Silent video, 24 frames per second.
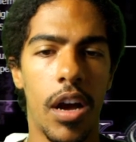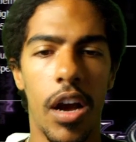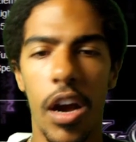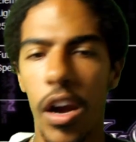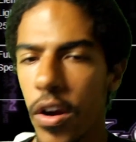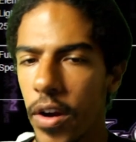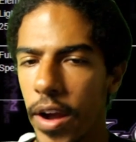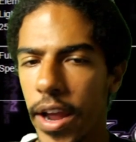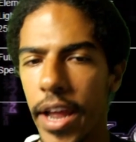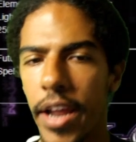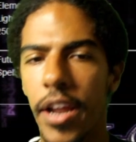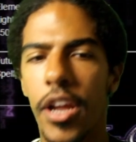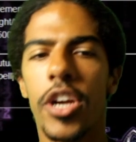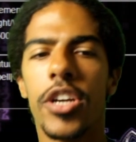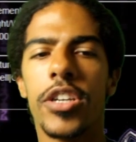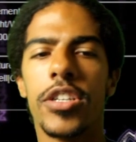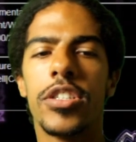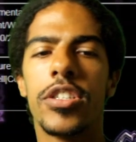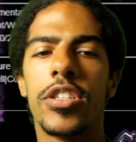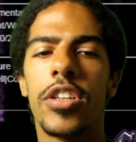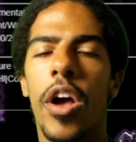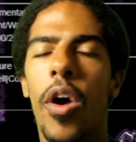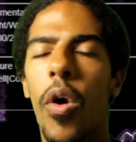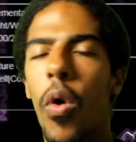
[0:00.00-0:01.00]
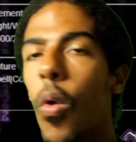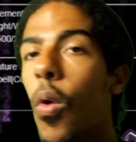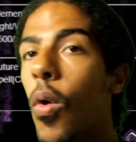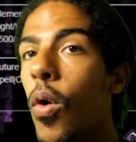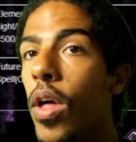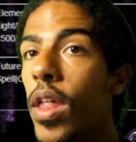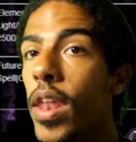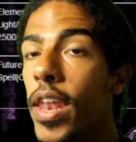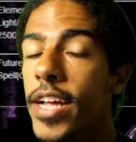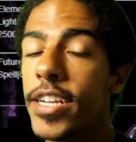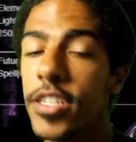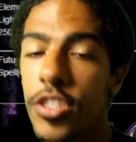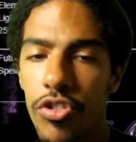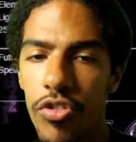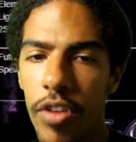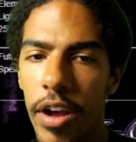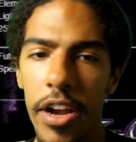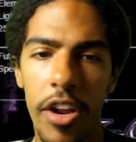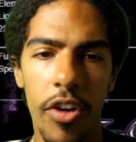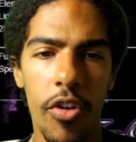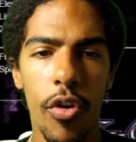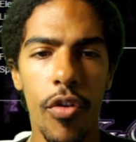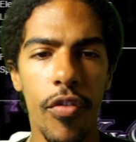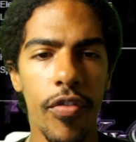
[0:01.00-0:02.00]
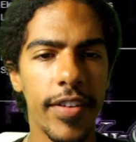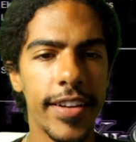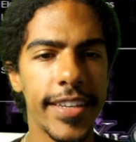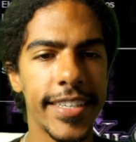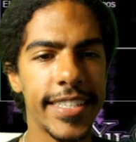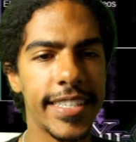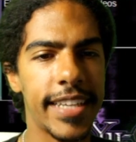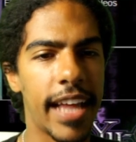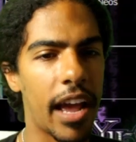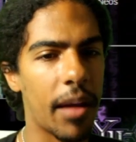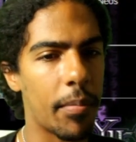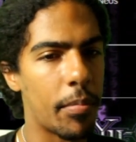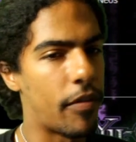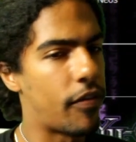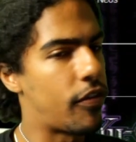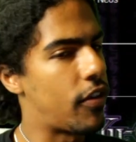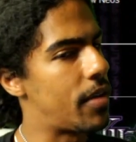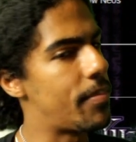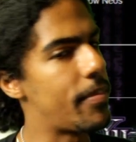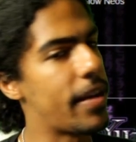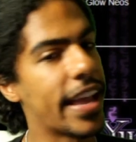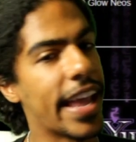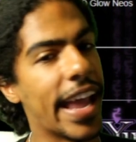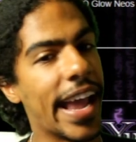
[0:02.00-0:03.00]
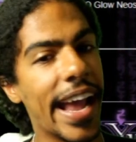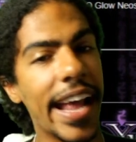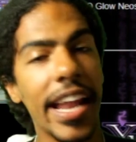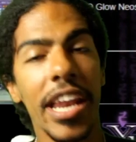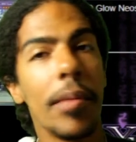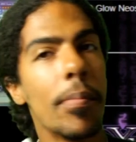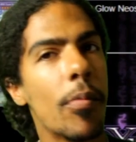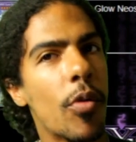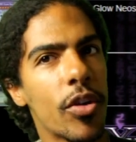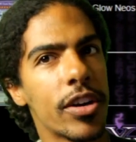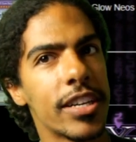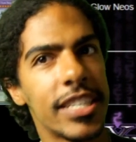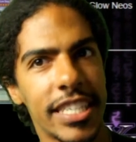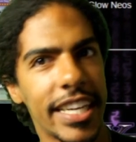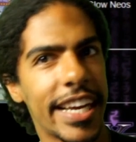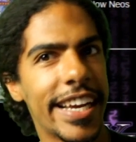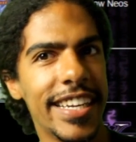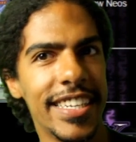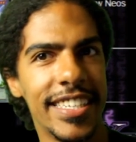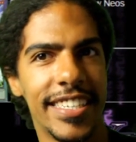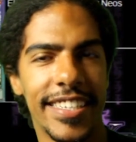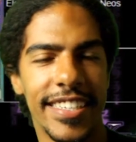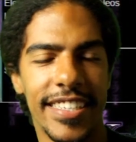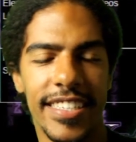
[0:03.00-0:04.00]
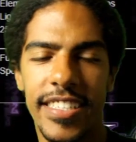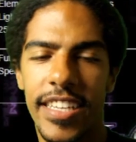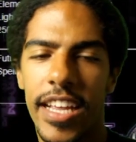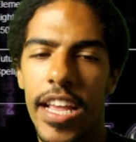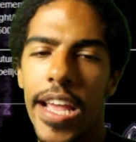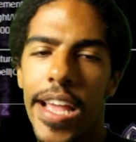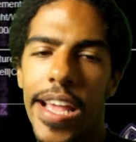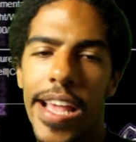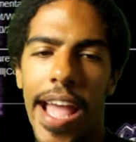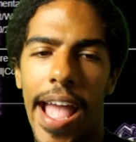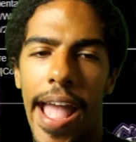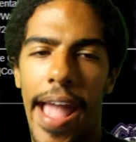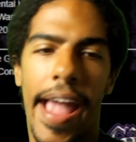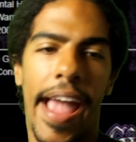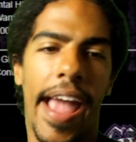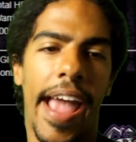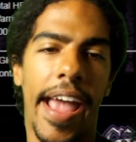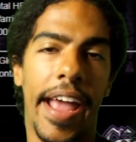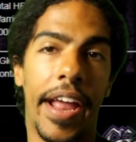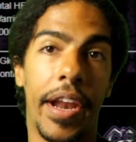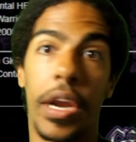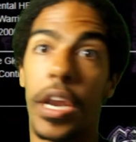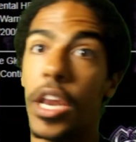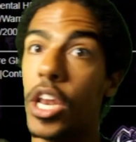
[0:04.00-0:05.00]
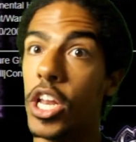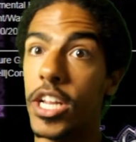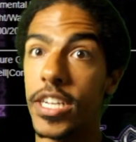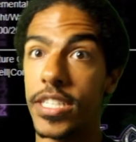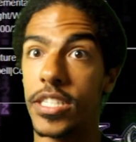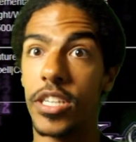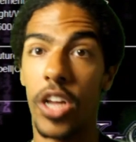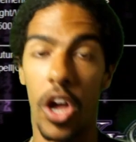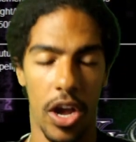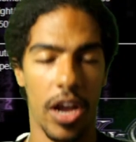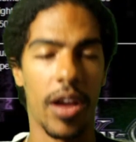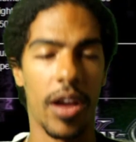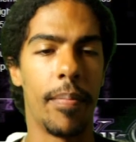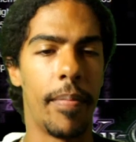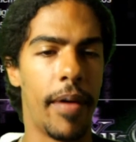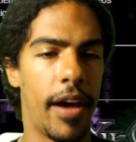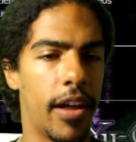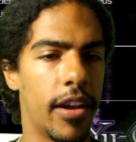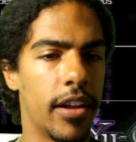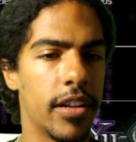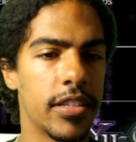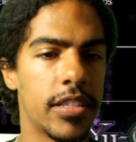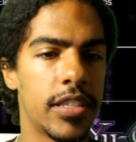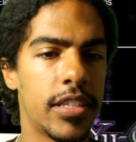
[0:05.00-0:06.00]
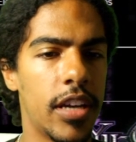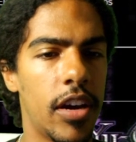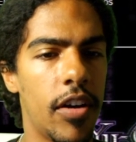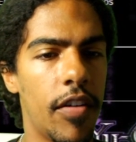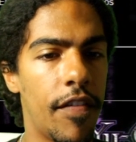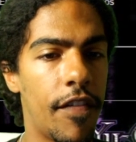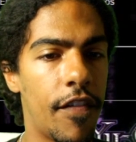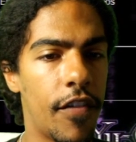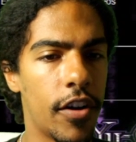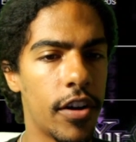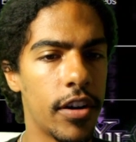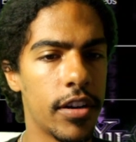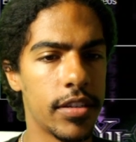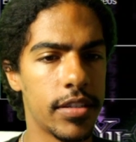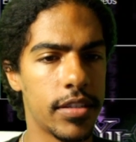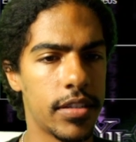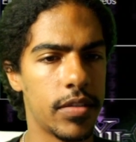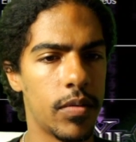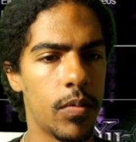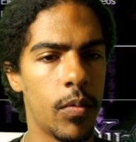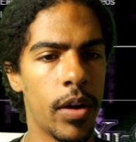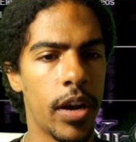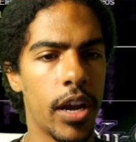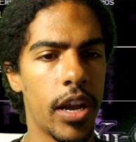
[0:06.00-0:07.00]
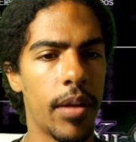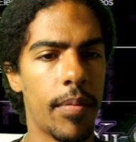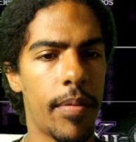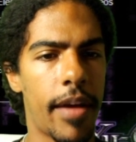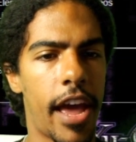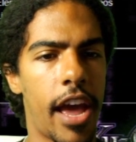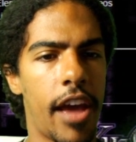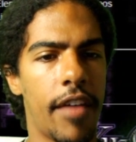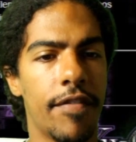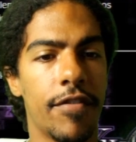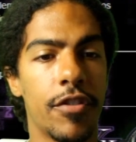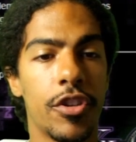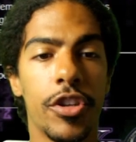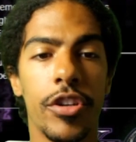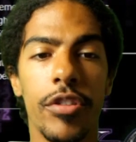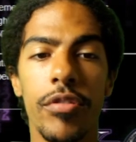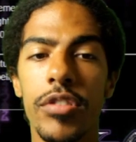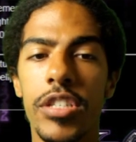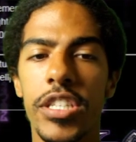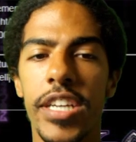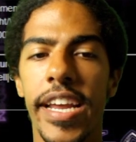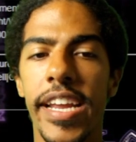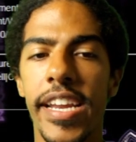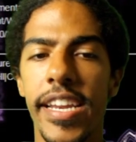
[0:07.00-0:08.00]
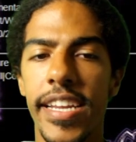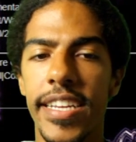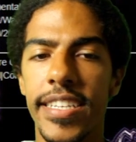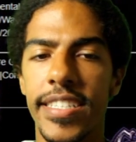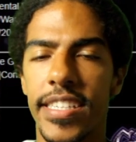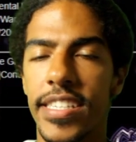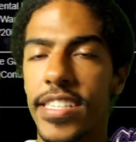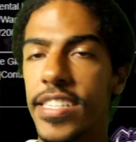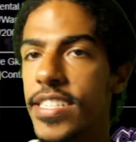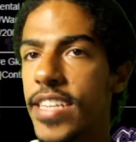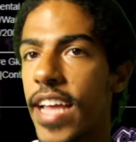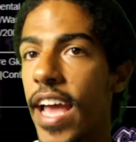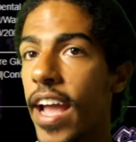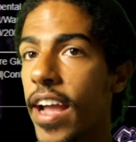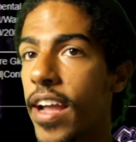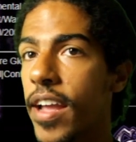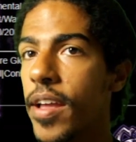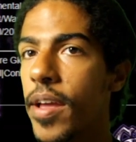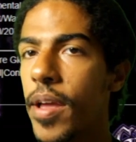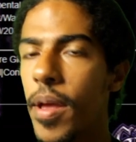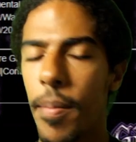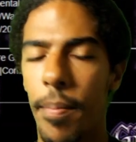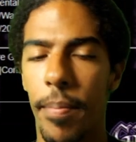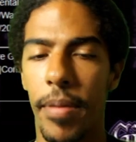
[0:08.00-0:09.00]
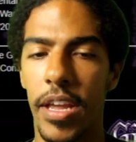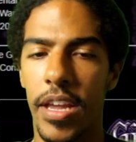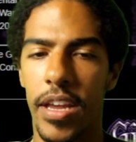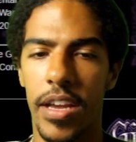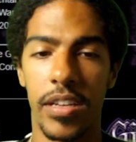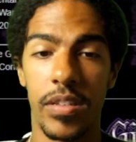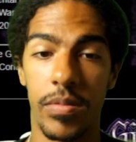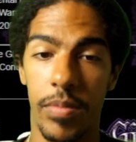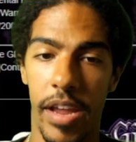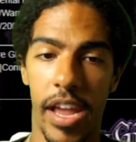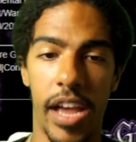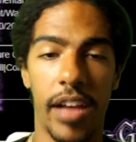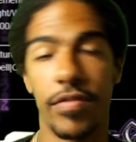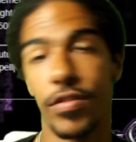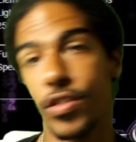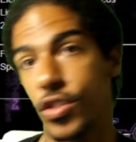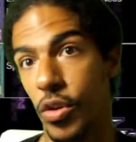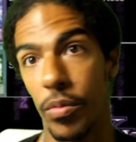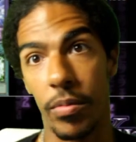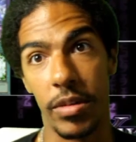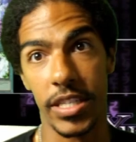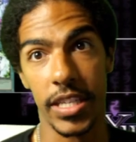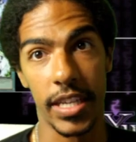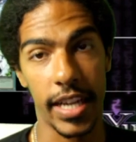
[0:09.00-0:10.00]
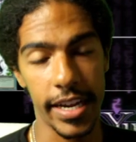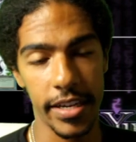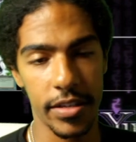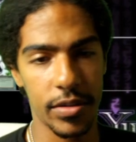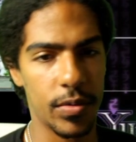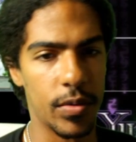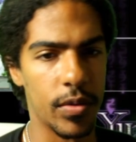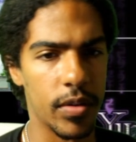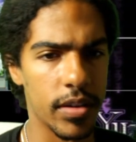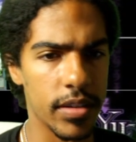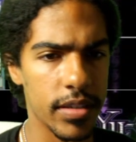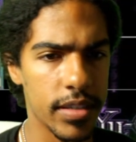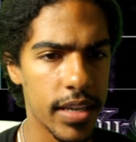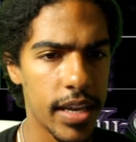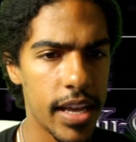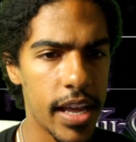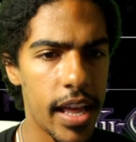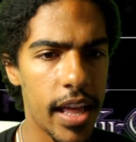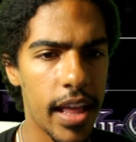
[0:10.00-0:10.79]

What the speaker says: Alright, so let's try to go over this deck before I make any more changes, and let's talk about it. So first, we're going to have 2 JDs in the deck because we have so much Lightsworns.